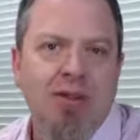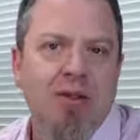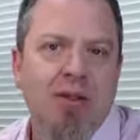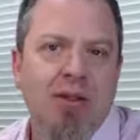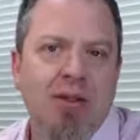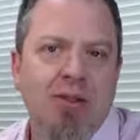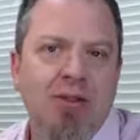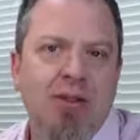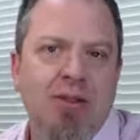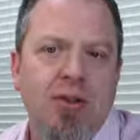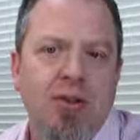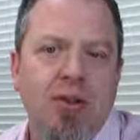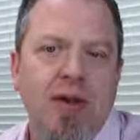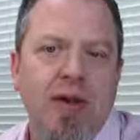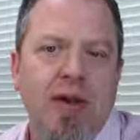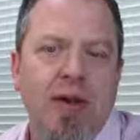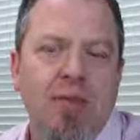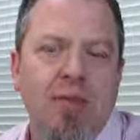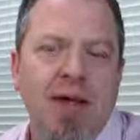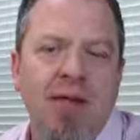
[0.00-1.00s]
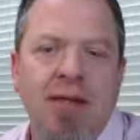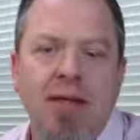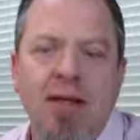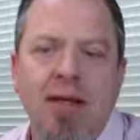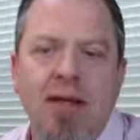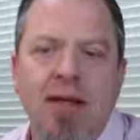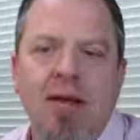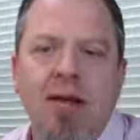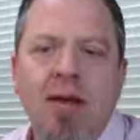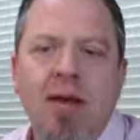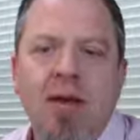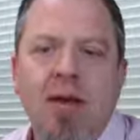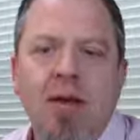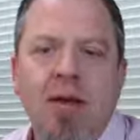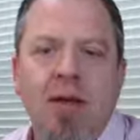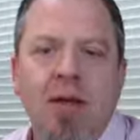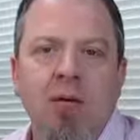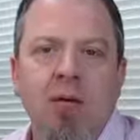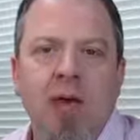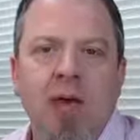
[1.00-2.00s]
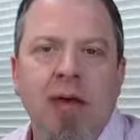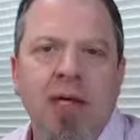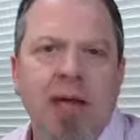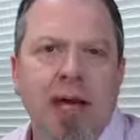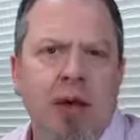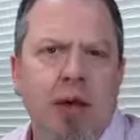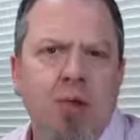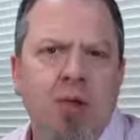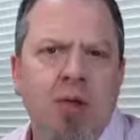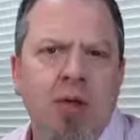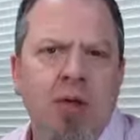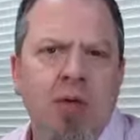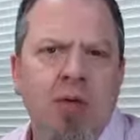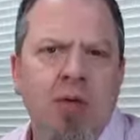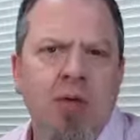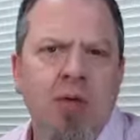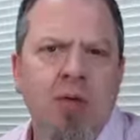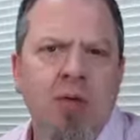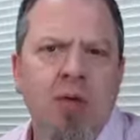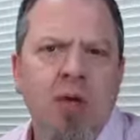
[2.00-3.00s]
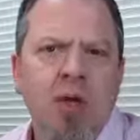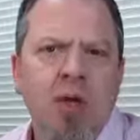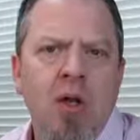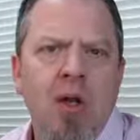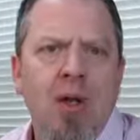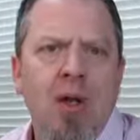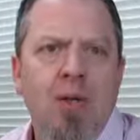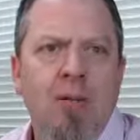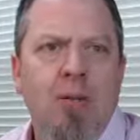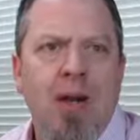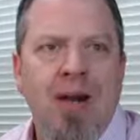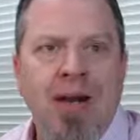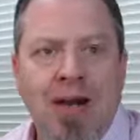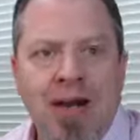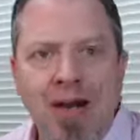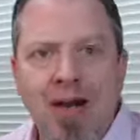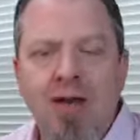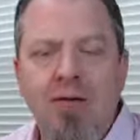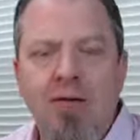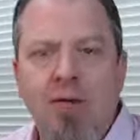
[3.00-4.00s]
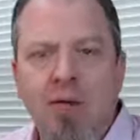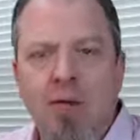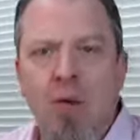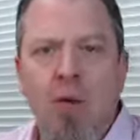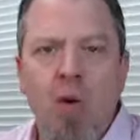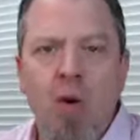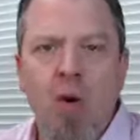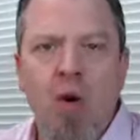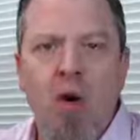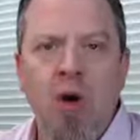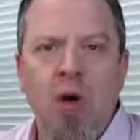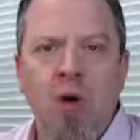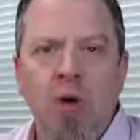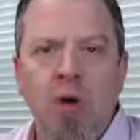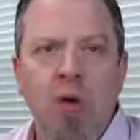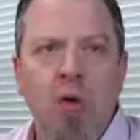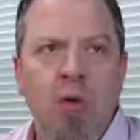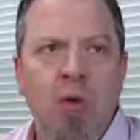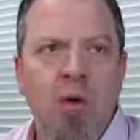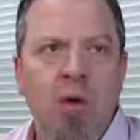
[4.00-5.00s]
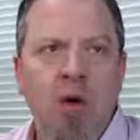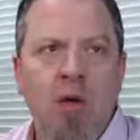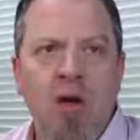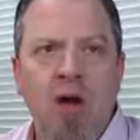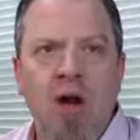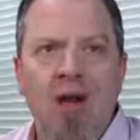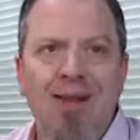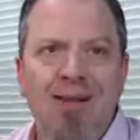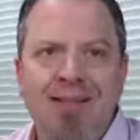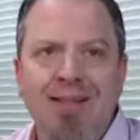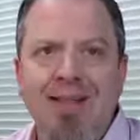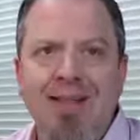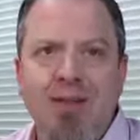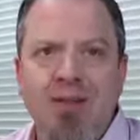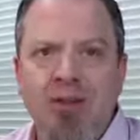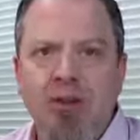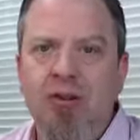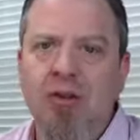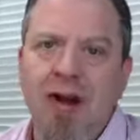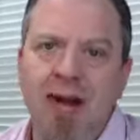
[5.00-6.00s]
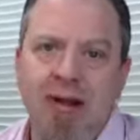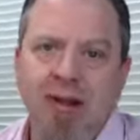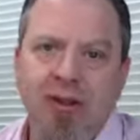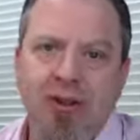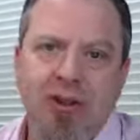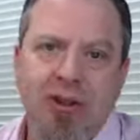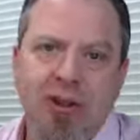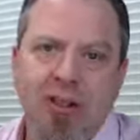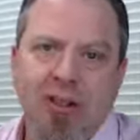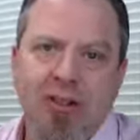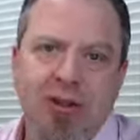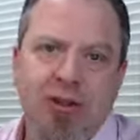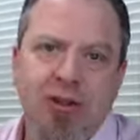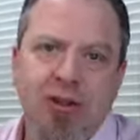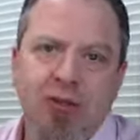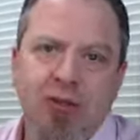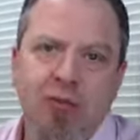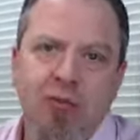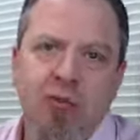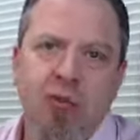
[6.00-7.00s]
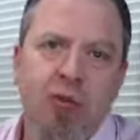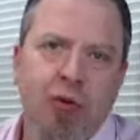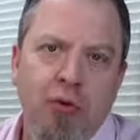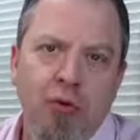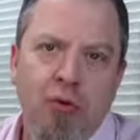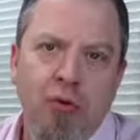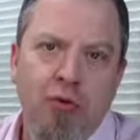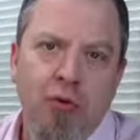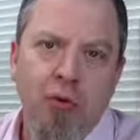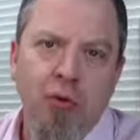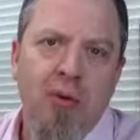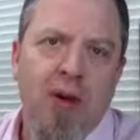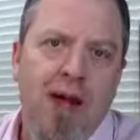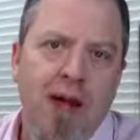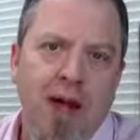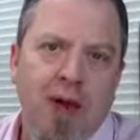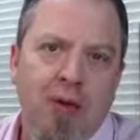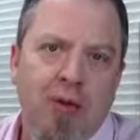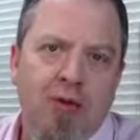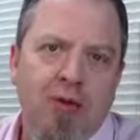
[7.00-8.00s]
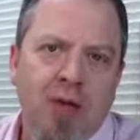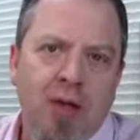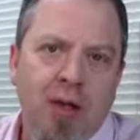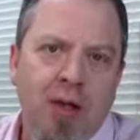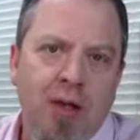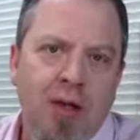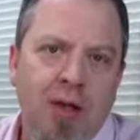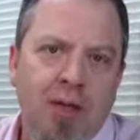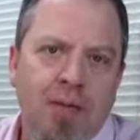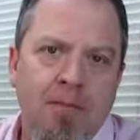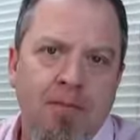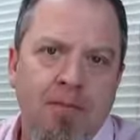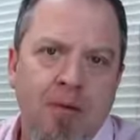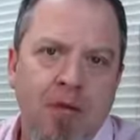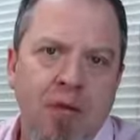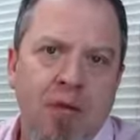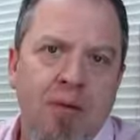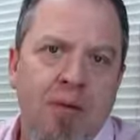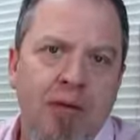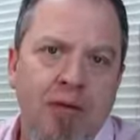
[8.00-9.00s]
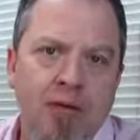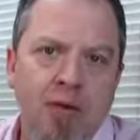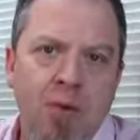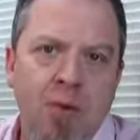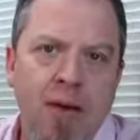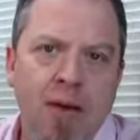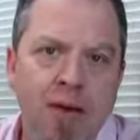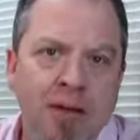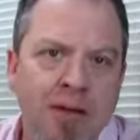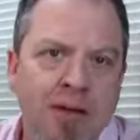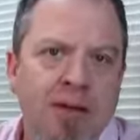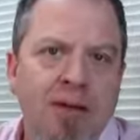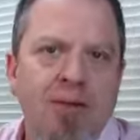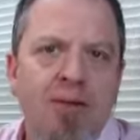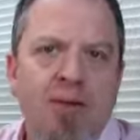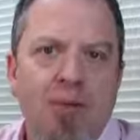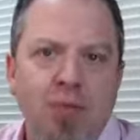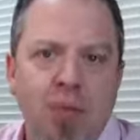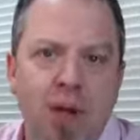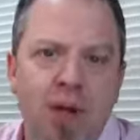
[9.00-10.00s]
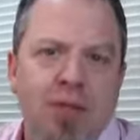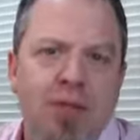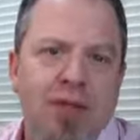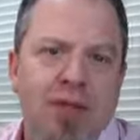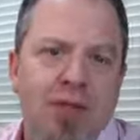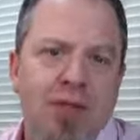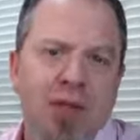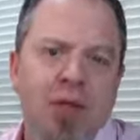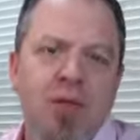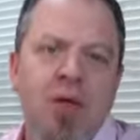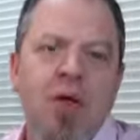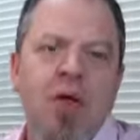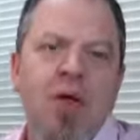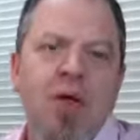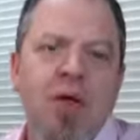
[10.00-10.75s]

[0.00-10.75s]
on Instagram, I think can really help you plan for your content strategy as you move throughout, you know, each week and each month as you